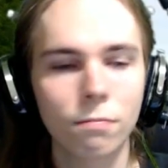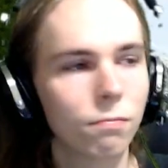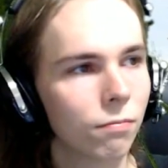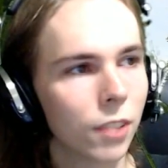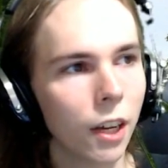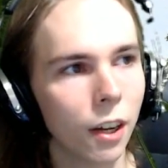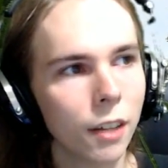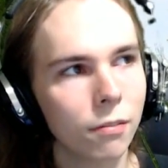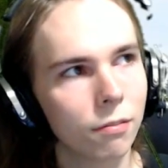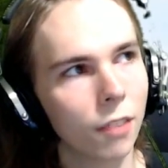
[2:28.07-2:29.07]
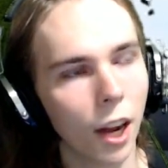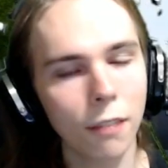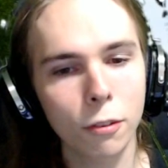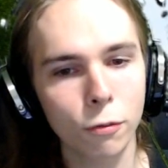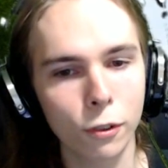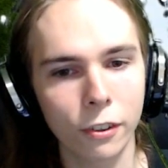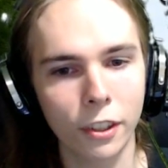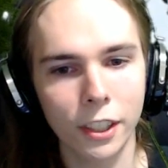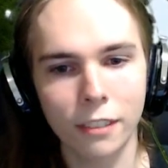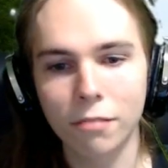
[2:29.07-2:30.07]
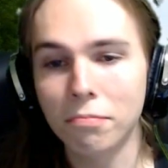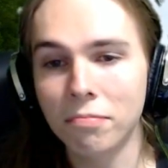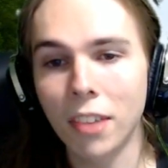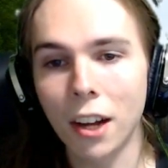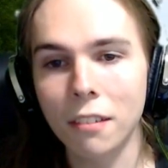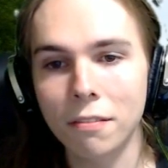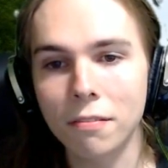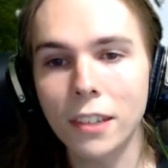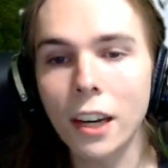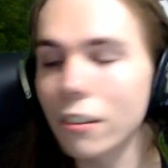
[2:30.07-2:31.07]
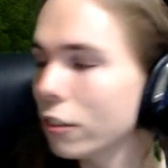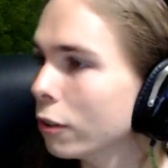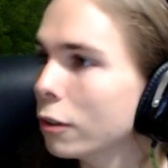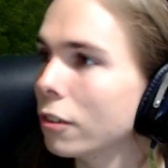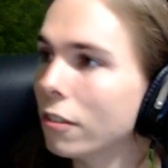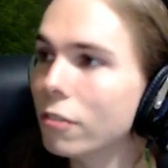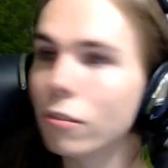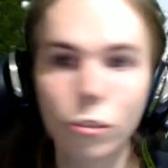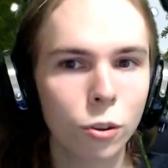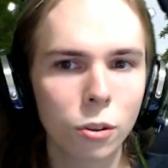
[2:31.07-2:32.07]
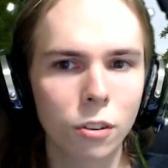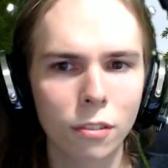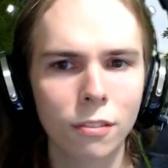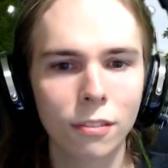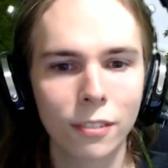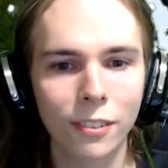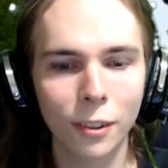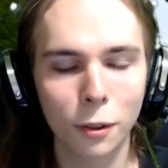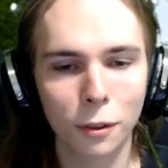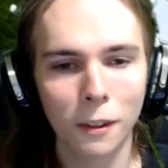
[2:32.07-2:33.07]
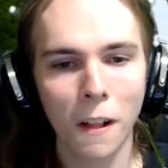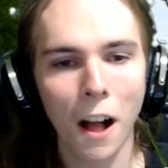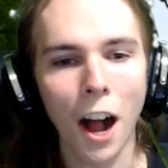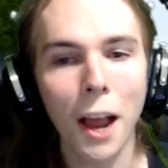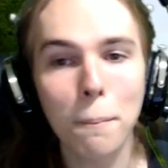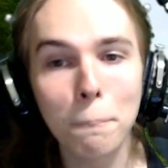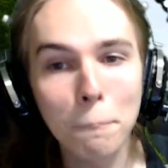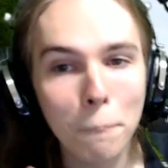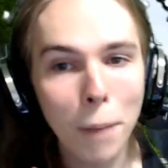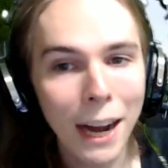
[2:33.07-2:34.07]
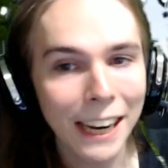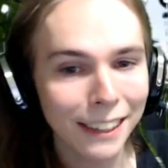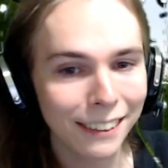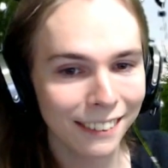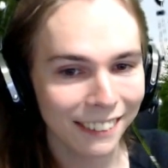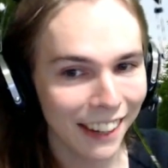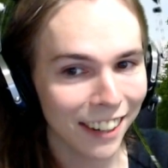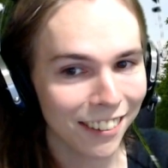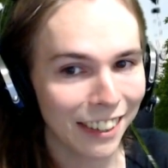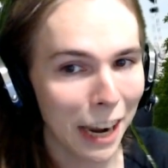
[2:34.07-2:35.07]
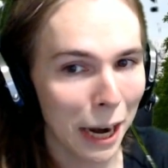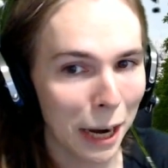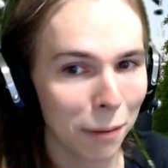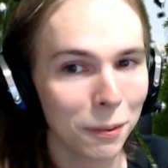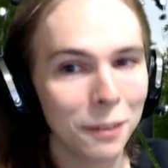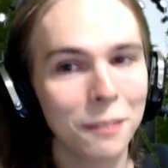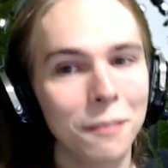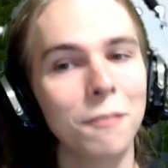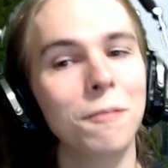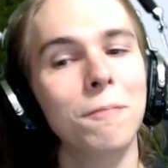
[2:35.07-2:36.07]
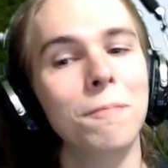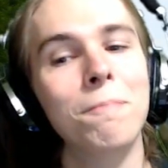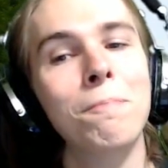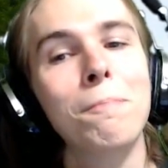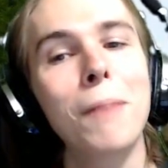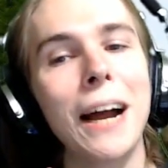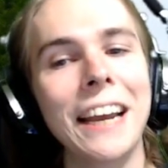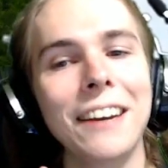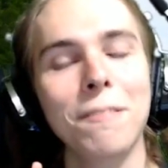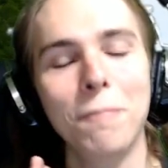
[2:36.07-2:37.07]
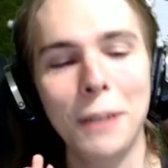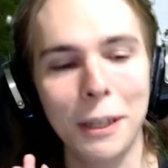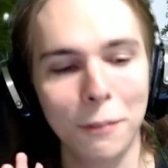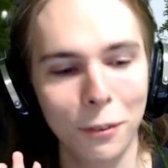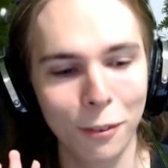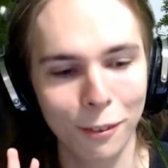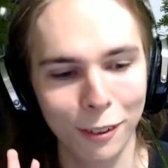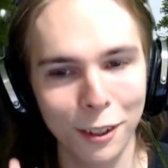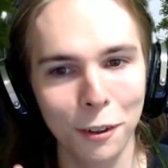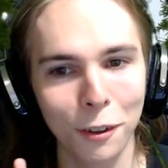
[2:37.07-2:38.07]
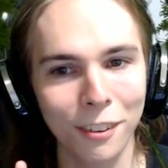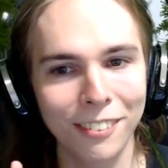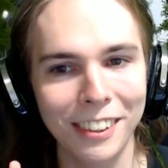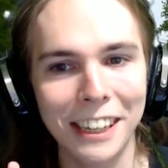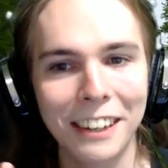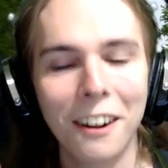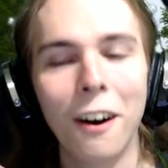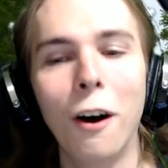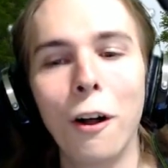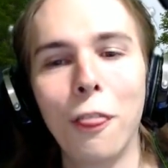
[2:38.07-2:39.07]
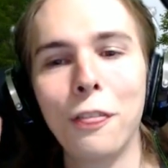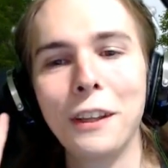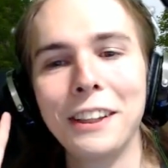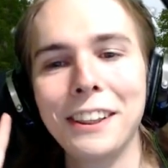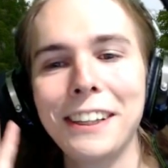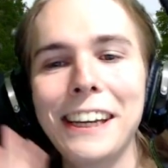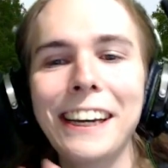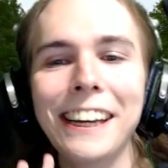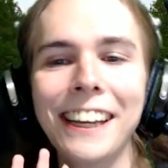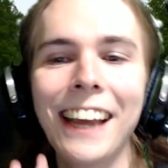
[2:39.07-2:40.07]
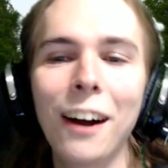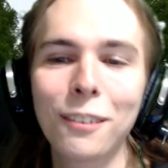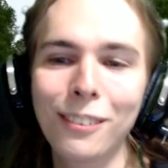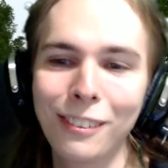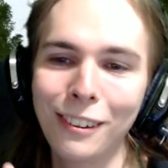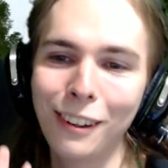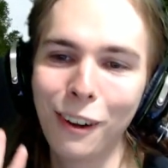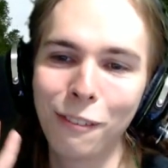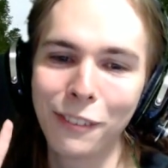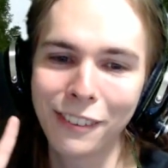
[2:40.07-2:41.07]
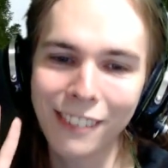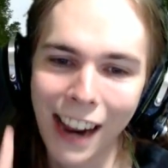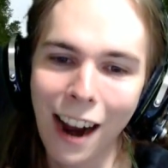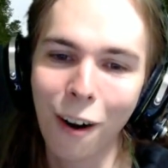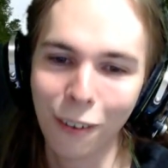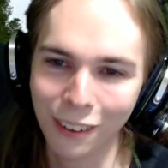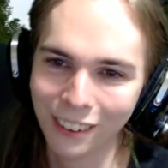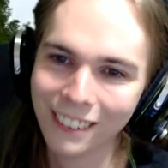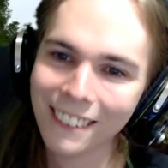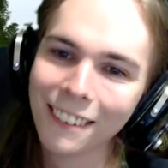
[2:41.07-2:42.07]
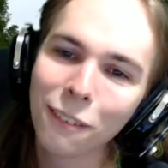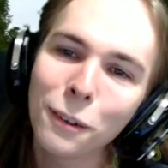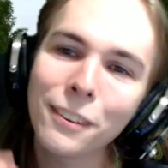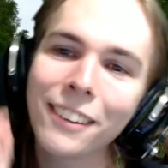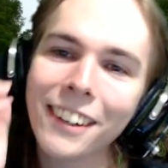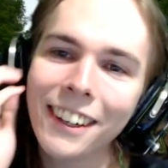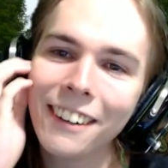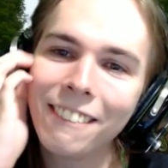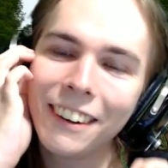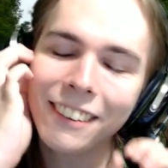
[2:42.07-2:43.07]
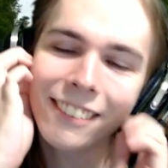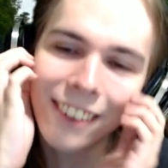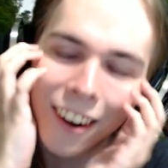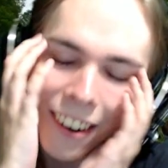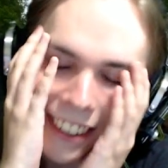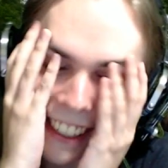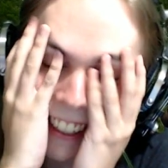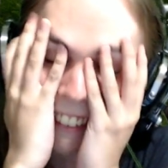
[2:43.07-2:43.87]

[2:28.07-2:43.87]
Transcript: yeah, I'd vote for Tawney. Yeah, sure. So I might, next game, might be able to secure a seat on the leading council of the town. We're talking about Tawney.